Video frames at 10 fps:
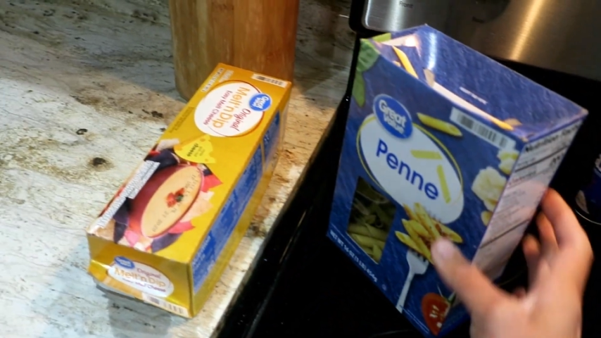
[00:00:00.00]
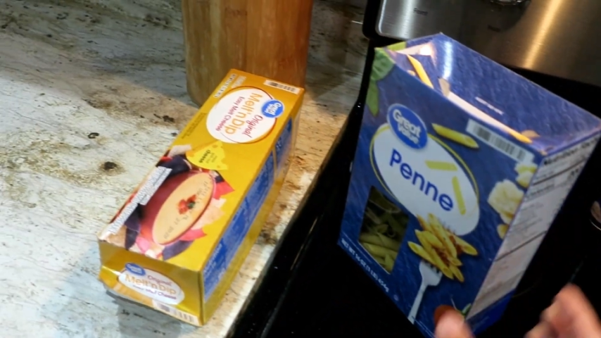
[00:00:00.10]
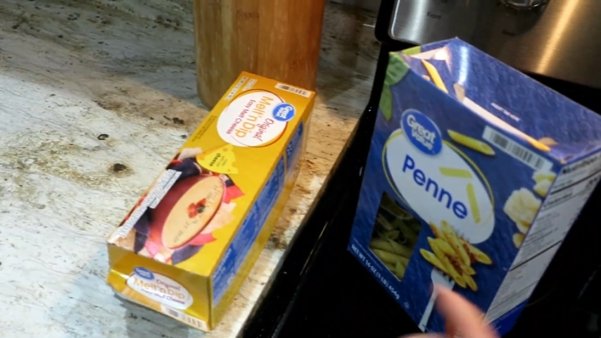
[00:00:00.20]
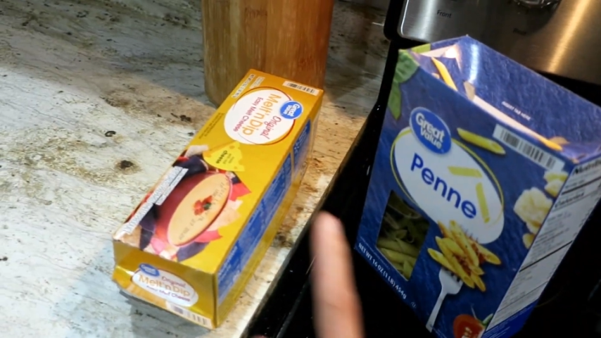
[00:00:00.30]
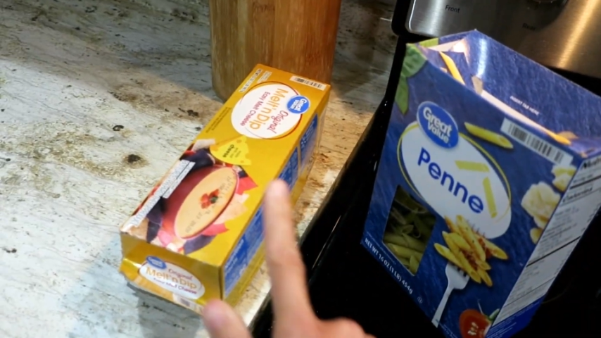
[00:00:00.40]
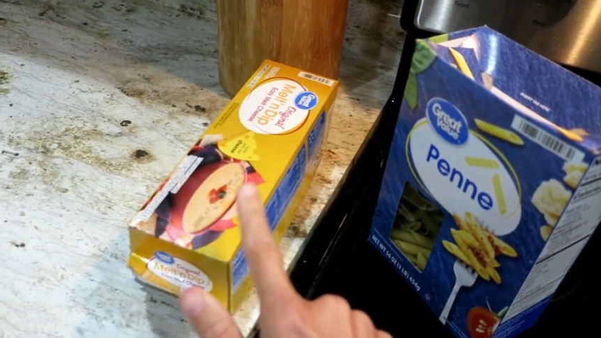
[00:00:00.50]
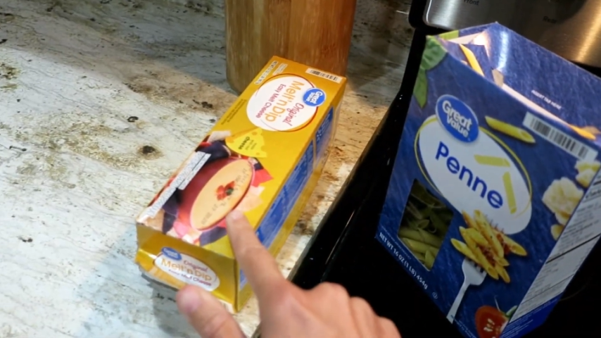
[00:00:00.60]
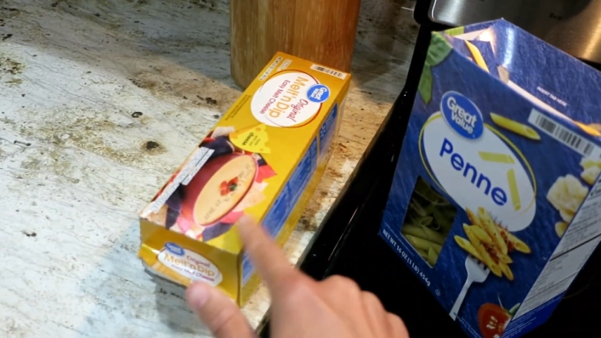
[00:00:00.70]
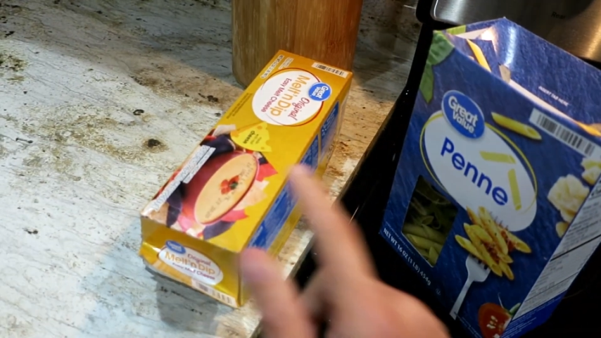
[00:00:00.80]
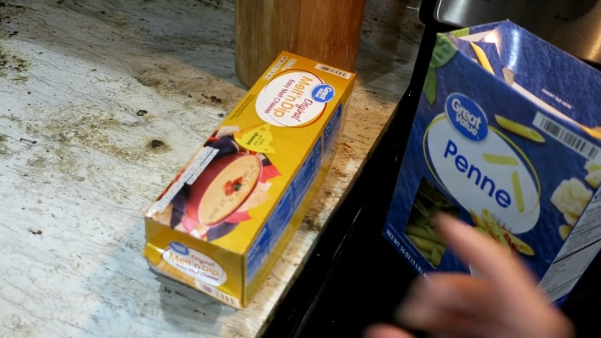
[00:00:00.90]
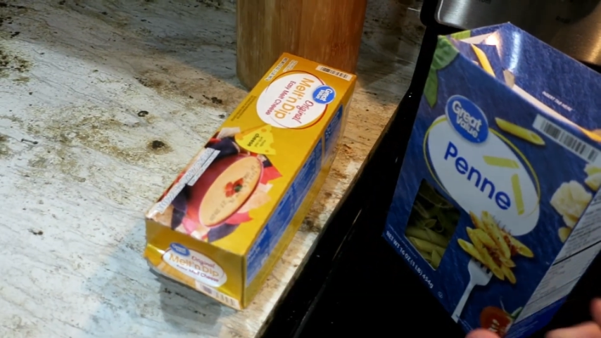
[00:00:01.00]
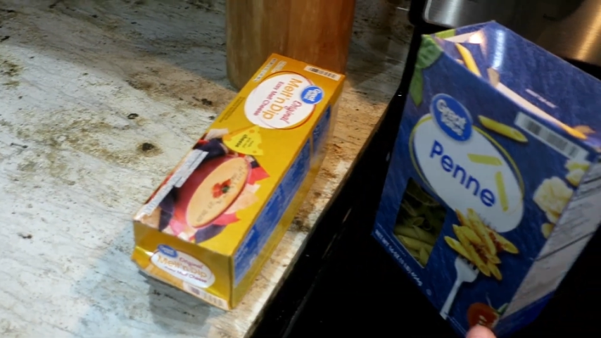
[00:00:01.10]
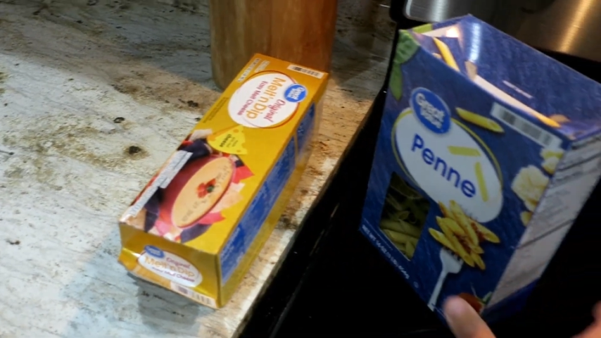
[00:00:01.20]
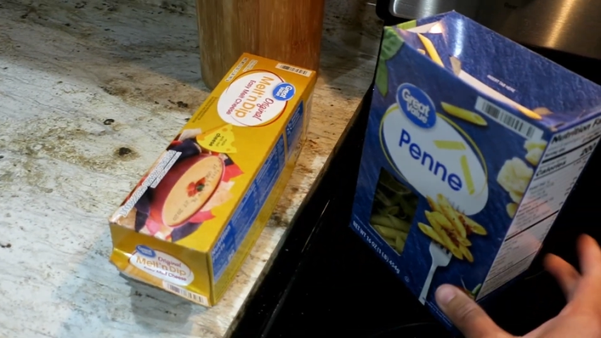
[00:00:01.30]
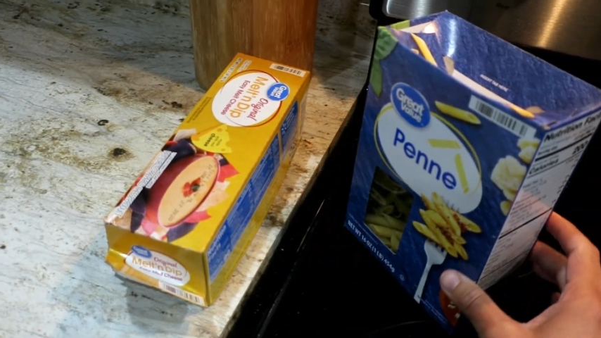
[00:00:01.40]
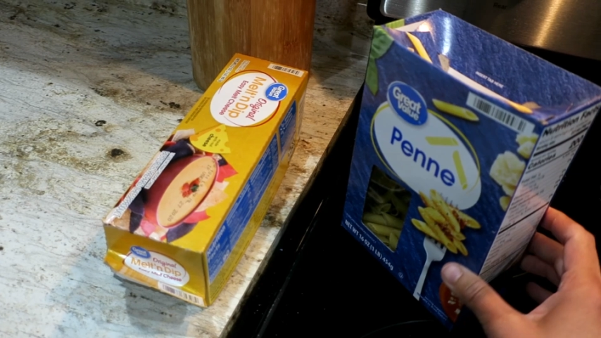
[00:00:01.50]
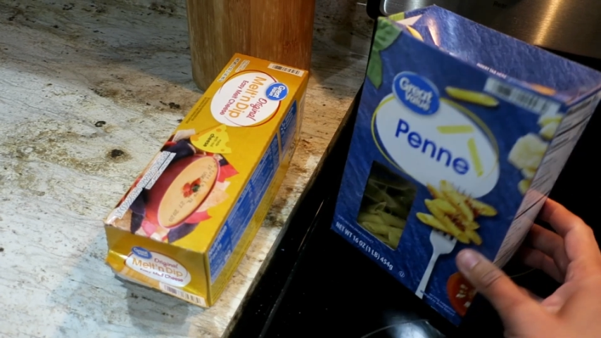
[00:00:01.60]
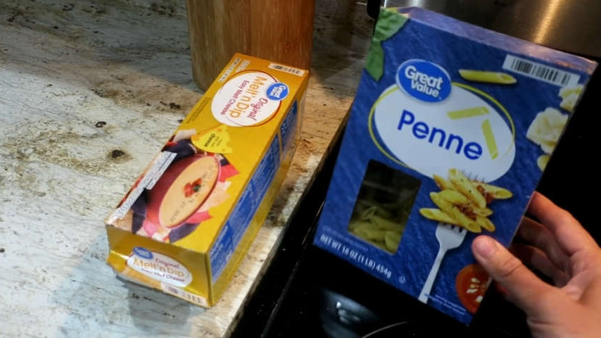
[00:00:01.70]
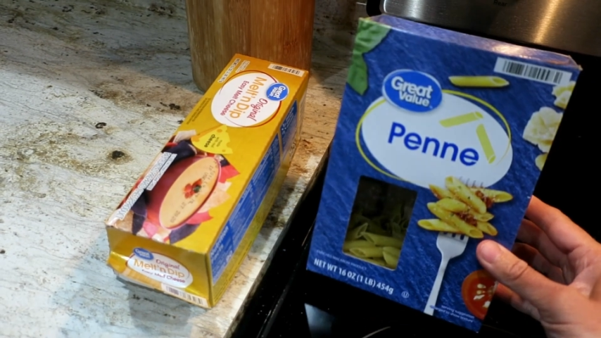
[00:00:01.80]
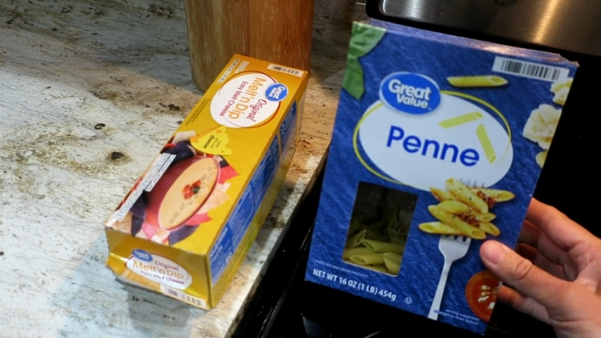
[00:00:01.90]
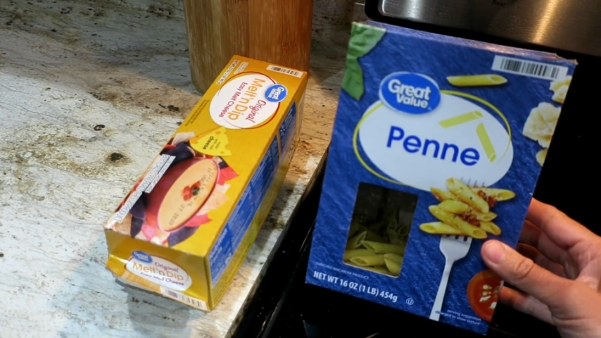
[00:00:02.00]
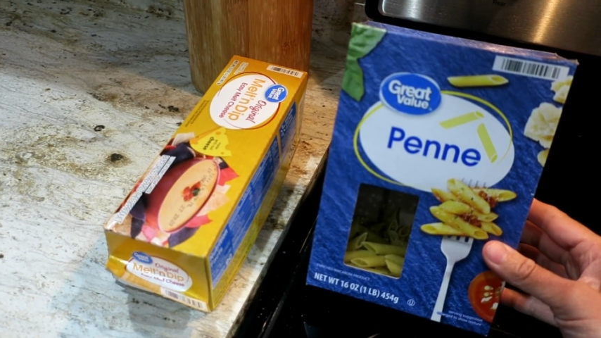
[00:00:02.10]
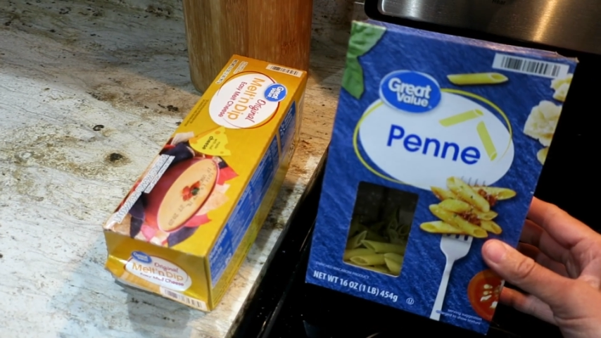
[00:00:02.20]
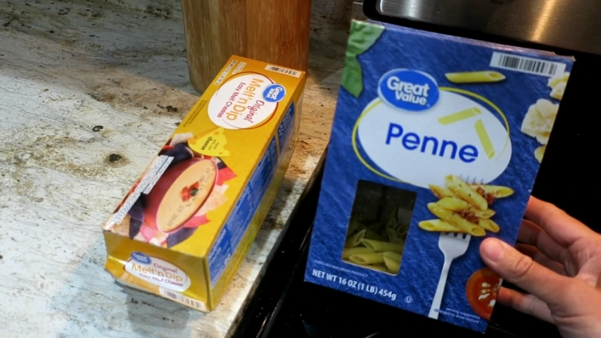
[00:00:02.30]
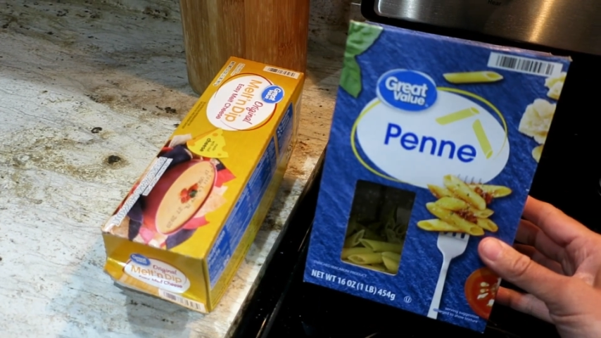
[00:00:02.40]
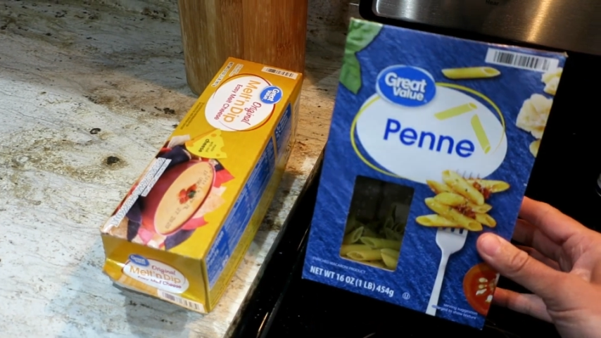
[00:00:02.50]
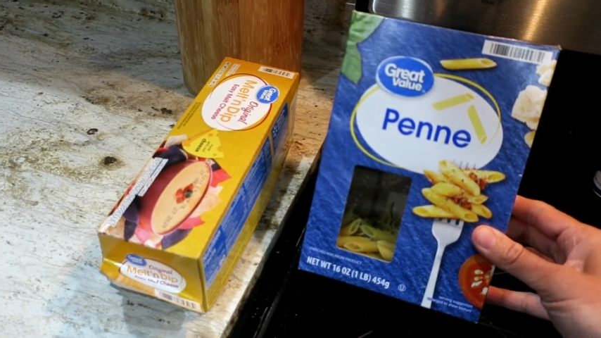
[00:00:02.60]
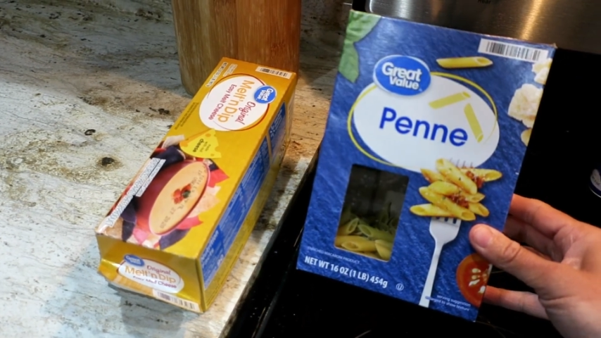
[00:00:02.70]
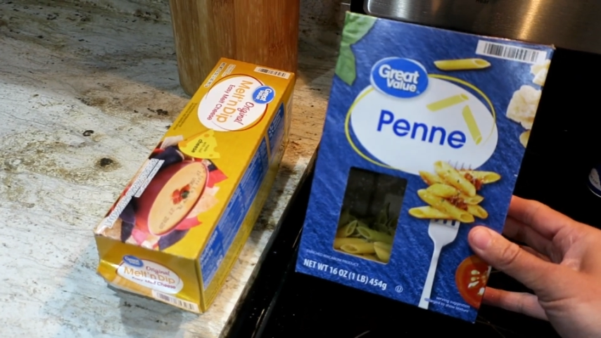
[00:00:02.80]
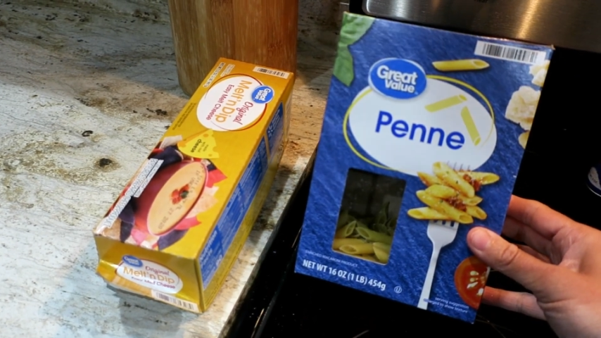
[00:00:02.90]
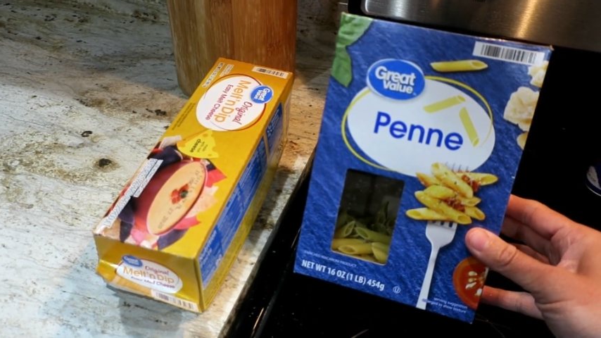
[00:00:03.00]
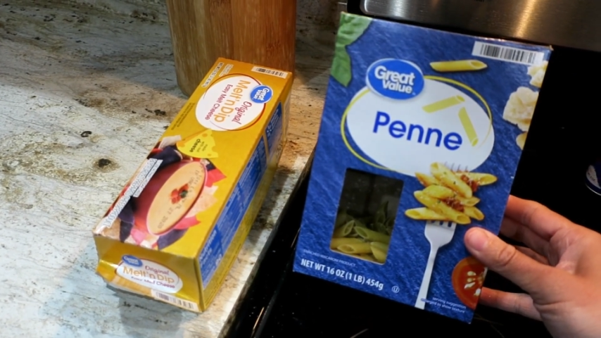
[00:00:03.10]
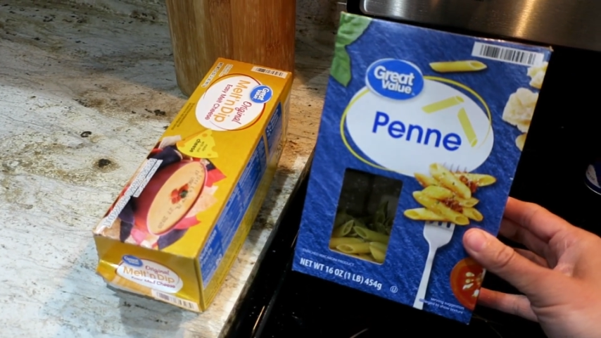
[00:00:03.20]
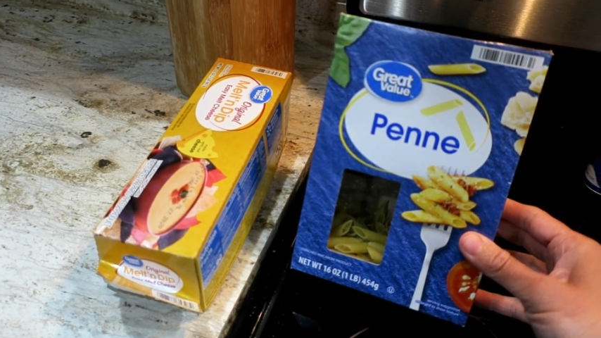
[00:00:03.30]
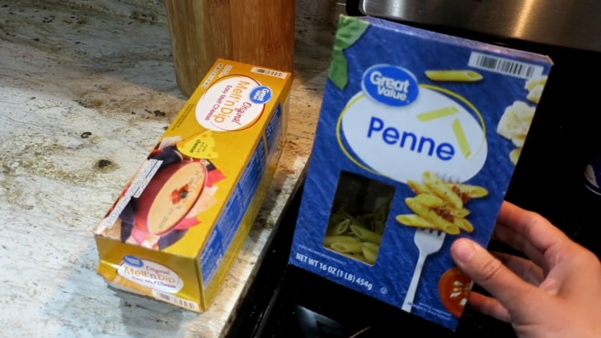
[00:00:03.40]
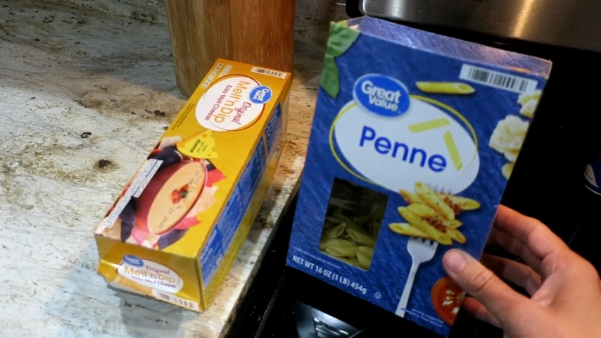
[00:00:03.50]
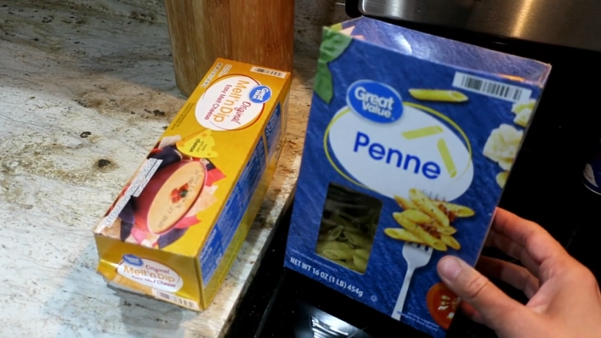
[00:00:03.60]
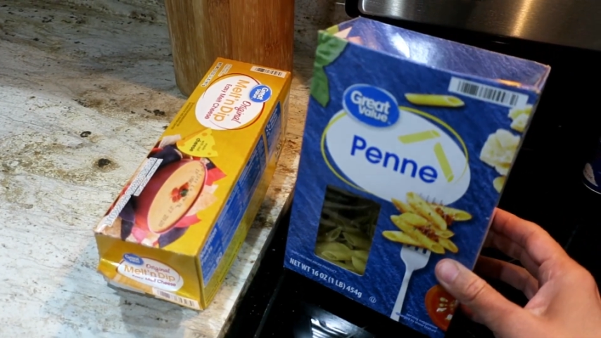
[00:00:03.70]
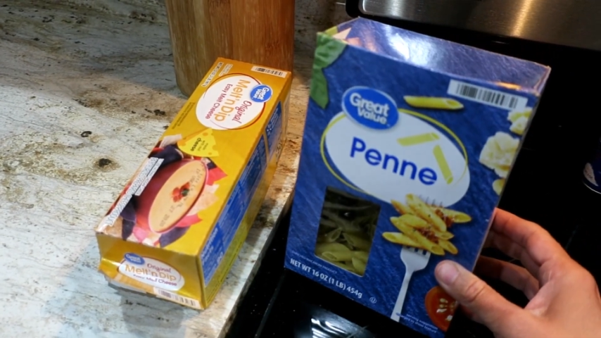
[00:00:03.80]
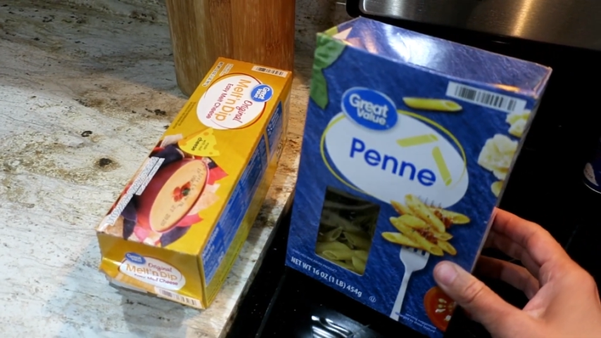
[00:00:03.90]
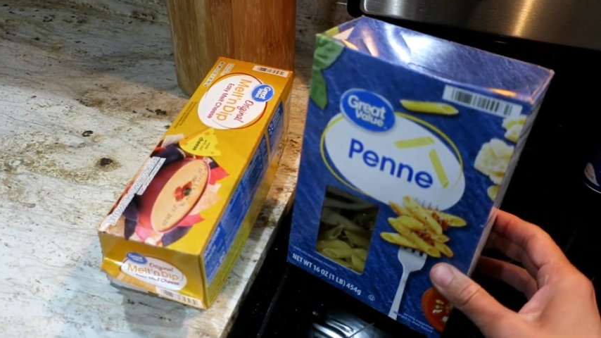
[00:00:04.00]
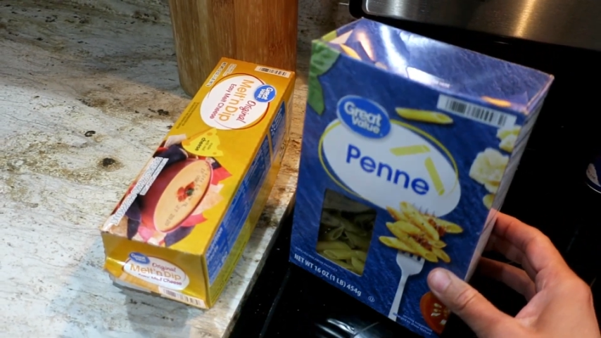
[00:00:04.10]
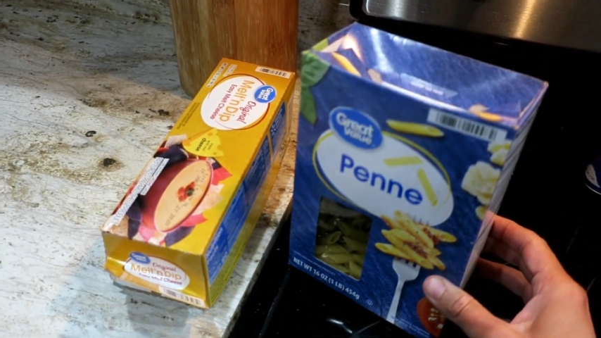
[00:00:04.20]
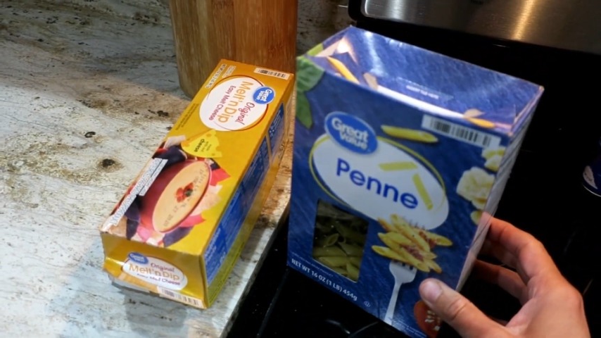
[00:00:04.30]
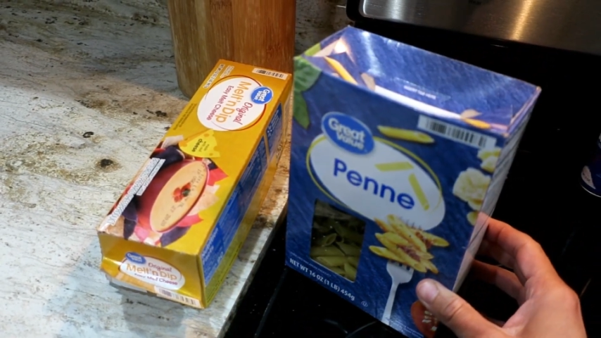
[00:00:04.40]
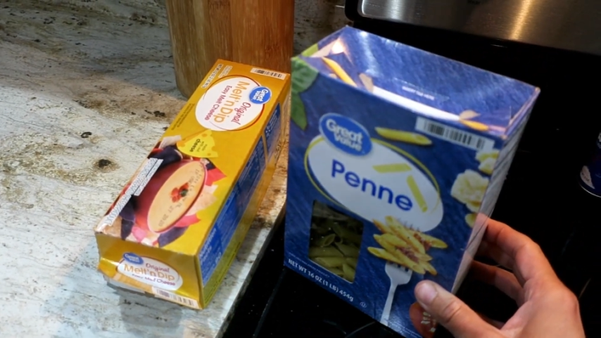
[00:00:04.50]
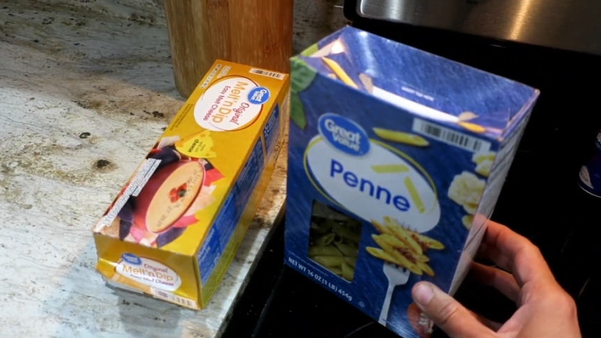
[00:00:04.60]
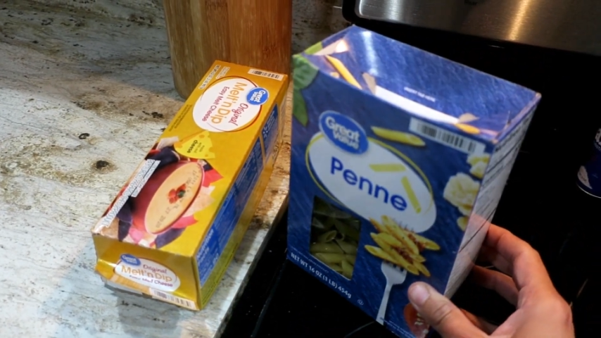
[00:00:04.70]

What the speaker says: (no speaker visible)